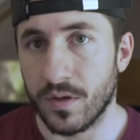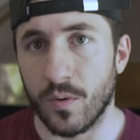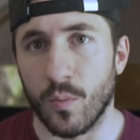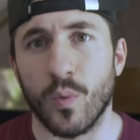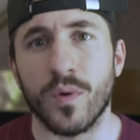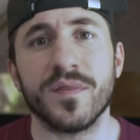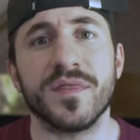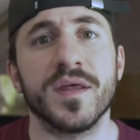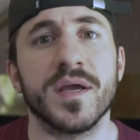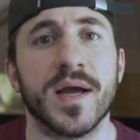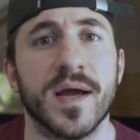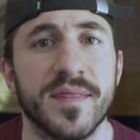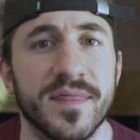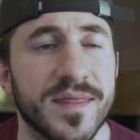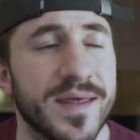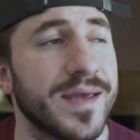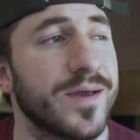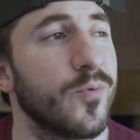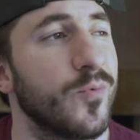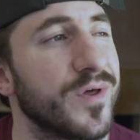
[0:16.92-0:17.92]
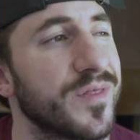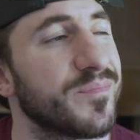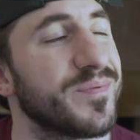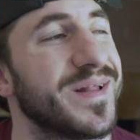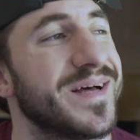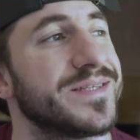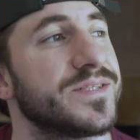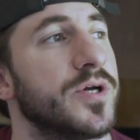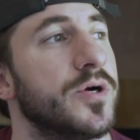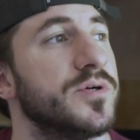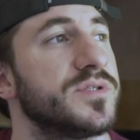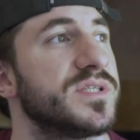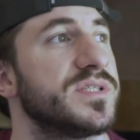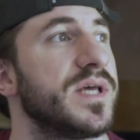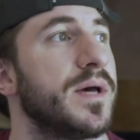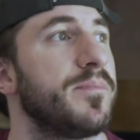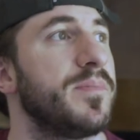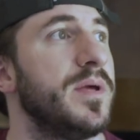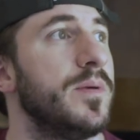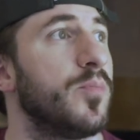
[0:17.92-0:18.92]
One thing I think with plateaus is
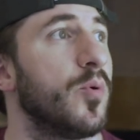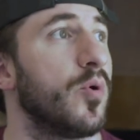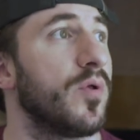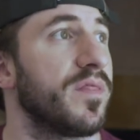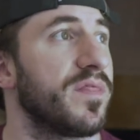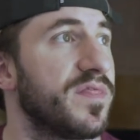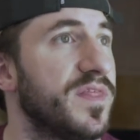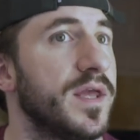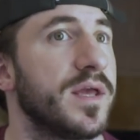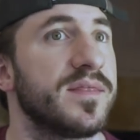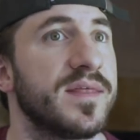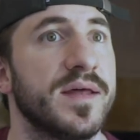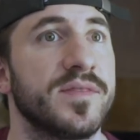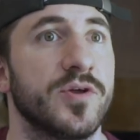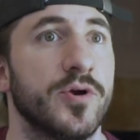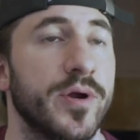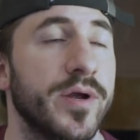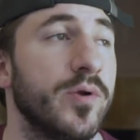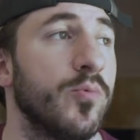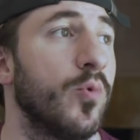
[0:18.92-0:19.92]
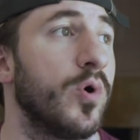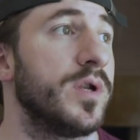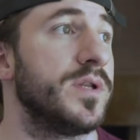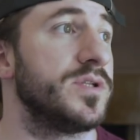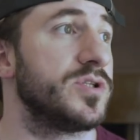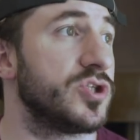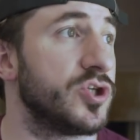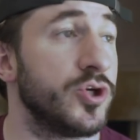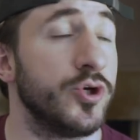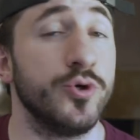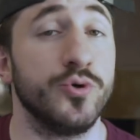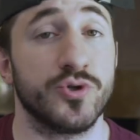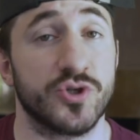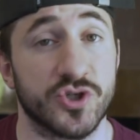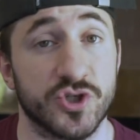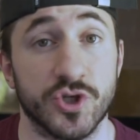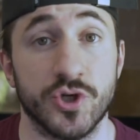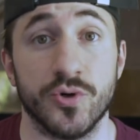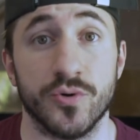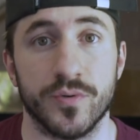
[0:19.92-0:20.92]
that people think that they're in one too
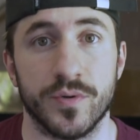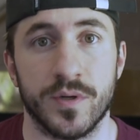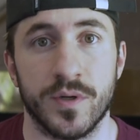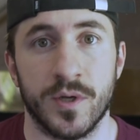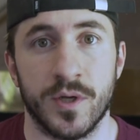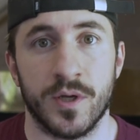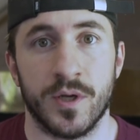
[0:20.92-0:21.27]
soon.